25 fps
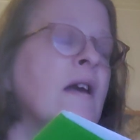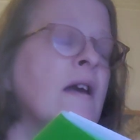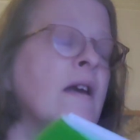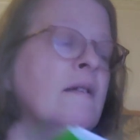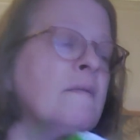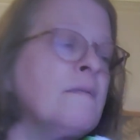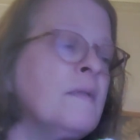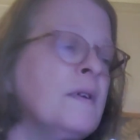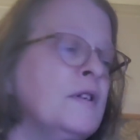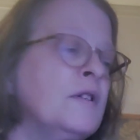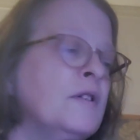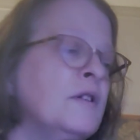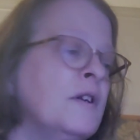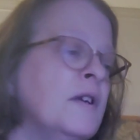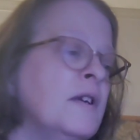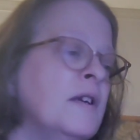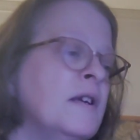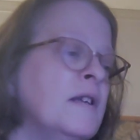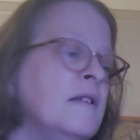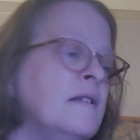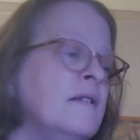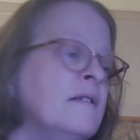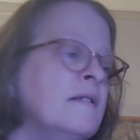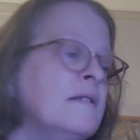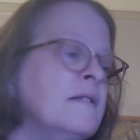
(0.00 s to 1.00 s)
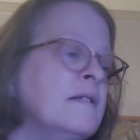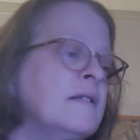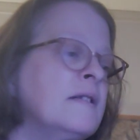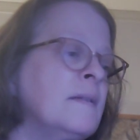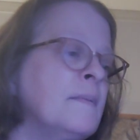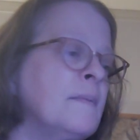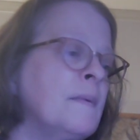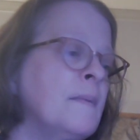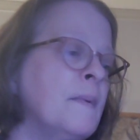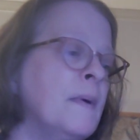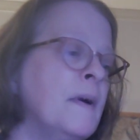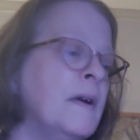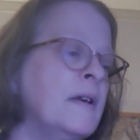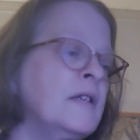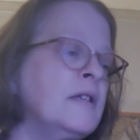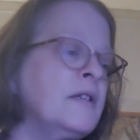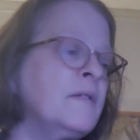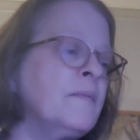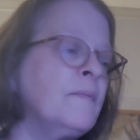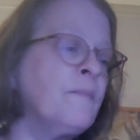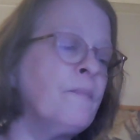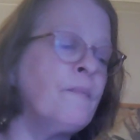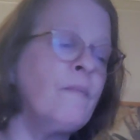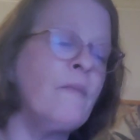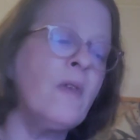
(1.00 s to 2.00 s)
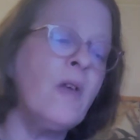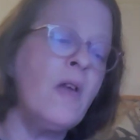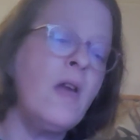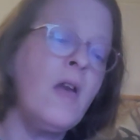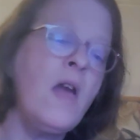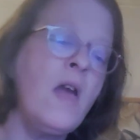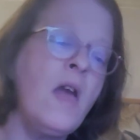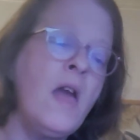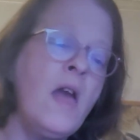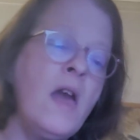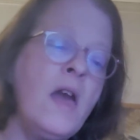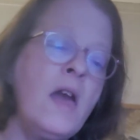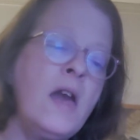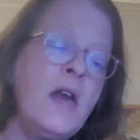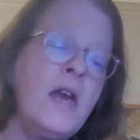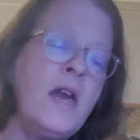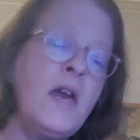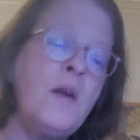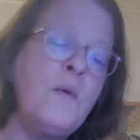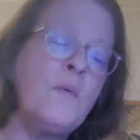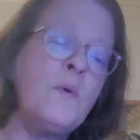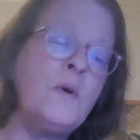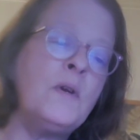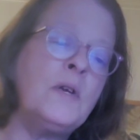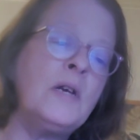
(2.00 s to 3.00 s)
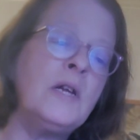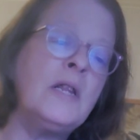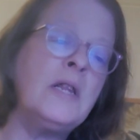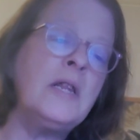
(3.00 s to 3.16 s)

I'm make sure I didn't skip a page. He would